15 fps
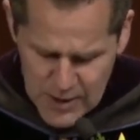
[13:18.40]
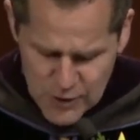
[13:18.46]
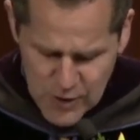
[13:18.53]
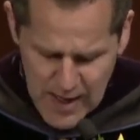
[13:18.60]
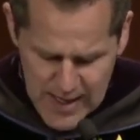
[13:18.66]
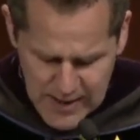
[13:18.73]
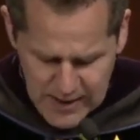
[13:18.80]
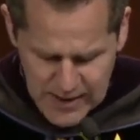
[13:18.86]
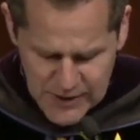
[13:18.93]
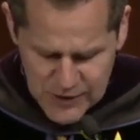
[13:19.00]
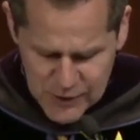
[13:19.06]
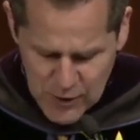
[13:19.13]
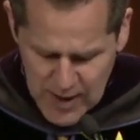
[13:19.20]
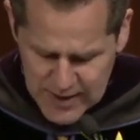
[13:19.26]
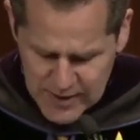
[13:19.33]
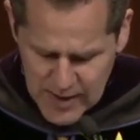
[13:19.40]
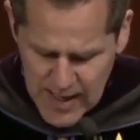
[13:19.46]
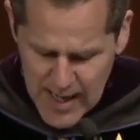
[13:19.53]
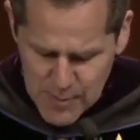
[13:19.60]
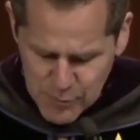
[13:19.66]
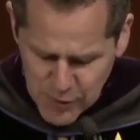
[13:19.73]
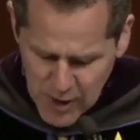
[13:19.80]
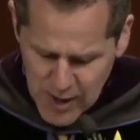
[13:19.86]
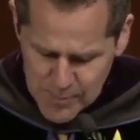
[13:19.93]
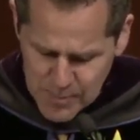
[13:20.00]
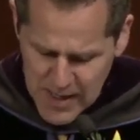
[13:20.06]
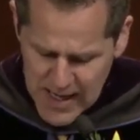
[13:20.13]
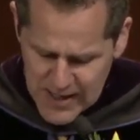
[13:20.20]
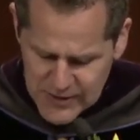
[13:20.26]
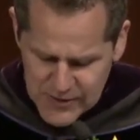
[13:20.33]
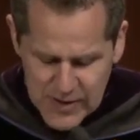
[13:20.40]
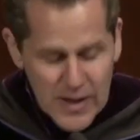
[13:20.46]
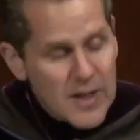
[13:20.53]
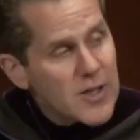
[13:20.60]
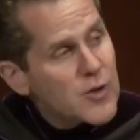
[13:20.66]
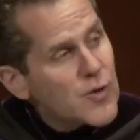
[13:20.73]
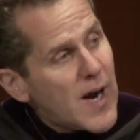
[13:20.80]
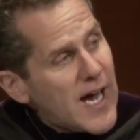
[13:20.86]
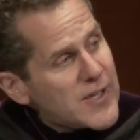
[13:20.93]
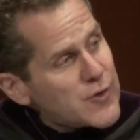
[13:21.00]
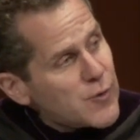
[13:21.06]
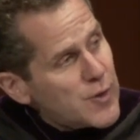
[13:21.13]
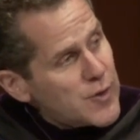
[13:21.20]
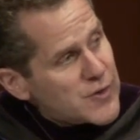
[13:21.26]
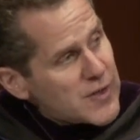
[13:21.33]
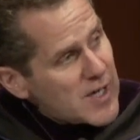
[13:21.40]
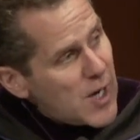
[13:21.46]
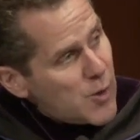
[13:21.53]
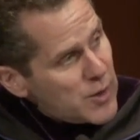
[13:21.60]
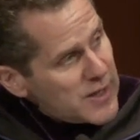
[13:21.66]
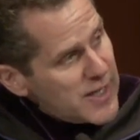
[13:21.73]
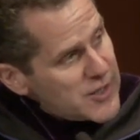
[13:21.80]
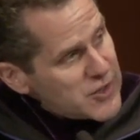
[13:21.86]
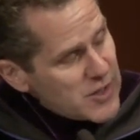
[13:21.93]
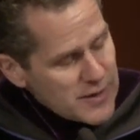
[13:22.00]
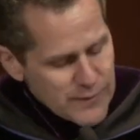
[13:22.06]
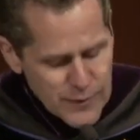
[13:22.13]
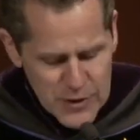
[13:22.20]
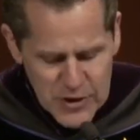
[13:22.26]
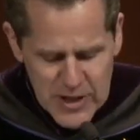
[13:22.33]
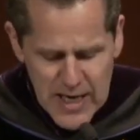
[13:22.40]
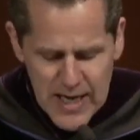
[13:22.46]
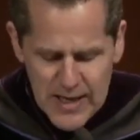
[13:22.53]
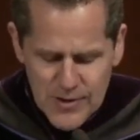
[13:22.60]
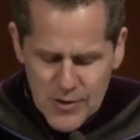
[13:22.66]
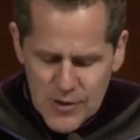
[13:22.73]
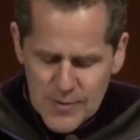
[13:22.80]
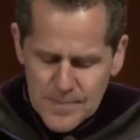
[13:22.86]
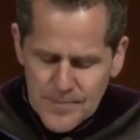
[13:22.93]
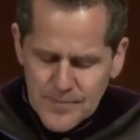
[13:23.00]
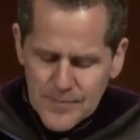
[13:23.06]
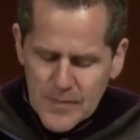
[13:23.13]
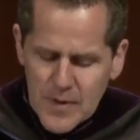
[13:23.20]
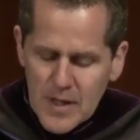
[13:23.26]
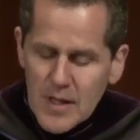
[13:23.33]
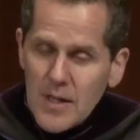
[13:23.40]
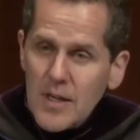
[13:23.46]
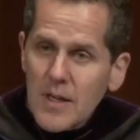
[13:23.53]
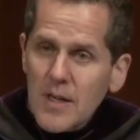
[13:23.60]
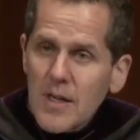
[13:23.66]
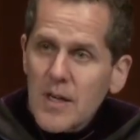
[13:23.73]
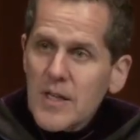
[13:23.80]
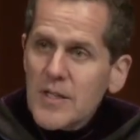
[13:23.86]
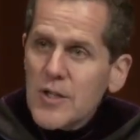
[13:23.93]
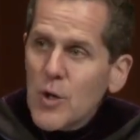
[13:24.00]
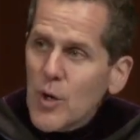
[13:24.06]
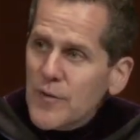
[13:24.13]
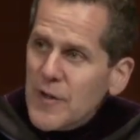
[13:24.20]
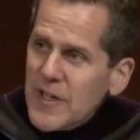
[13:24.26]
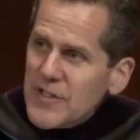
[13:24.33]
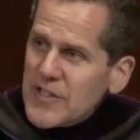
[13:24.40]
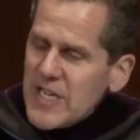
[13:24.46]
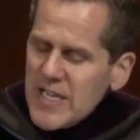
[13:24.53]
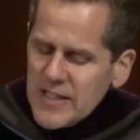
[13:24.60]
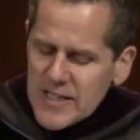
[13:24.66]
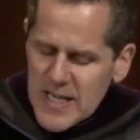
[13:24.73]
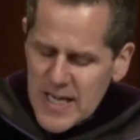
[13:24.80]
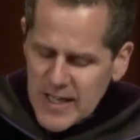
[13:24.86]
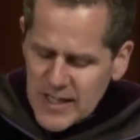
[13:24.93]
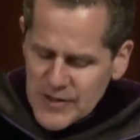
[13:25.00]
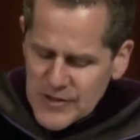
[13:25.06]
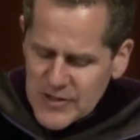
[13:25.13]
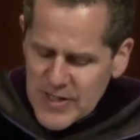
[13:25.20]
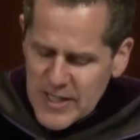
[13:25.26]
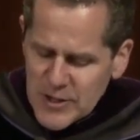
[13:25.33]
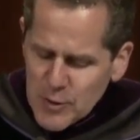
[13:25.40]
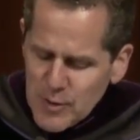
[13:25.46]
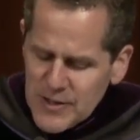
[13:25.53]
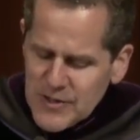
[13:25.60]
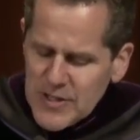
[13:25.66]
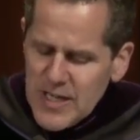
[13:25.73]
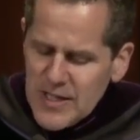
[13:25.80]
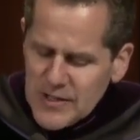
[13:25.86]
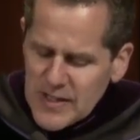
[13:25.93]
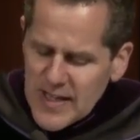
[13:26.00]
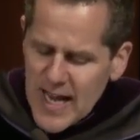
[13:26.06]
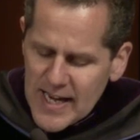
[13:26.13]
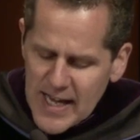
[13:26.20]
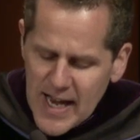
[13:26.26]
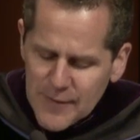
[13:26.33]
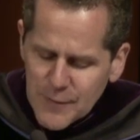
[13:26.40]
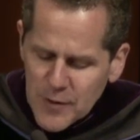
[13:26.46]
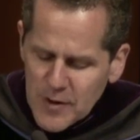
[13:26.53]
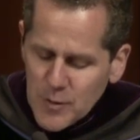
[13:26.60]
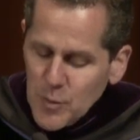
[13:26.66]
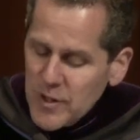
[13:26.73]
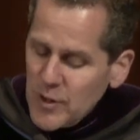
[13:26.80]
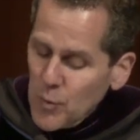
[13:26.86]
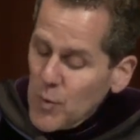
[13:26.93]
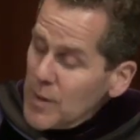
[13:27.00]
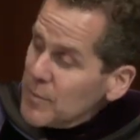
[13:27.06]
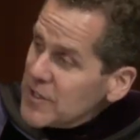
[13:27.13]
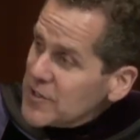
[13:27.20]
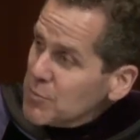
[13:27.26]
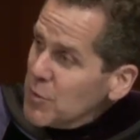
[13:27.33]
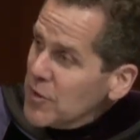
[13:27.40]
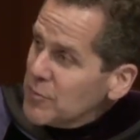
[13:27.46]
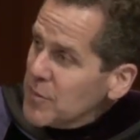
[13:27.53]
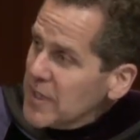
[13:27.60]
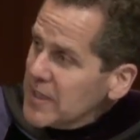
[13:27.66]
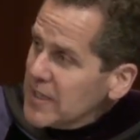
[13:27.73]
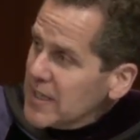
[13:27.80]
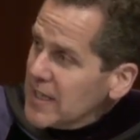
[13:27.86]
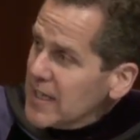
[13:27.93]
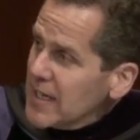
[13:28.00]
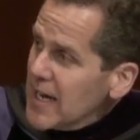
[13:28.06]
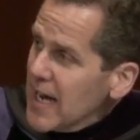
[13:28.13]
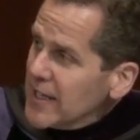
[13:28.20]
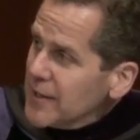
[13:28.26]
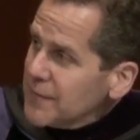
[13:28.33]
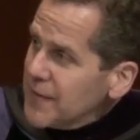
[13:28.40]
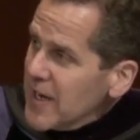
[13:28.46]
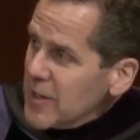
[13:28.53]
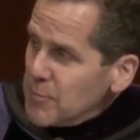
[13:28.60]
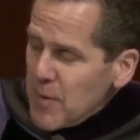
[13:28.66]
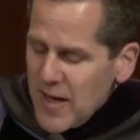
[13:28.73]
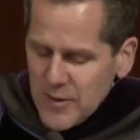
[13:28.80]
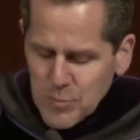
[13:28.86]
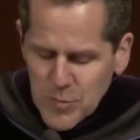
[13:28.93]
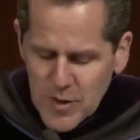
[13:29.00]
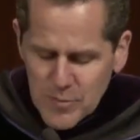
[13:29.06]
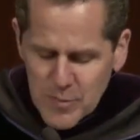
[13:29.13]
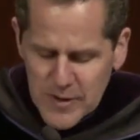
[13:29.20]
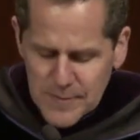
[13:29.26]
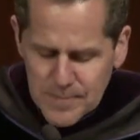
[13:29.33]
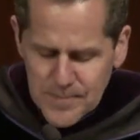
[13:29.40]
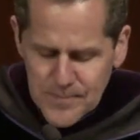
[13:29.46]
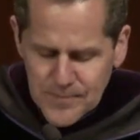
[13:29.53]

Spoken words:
trying to construct a broad-based grassroots coalition for change. Two of his key constituencies in that effort were the women's movement and the faith-based movement,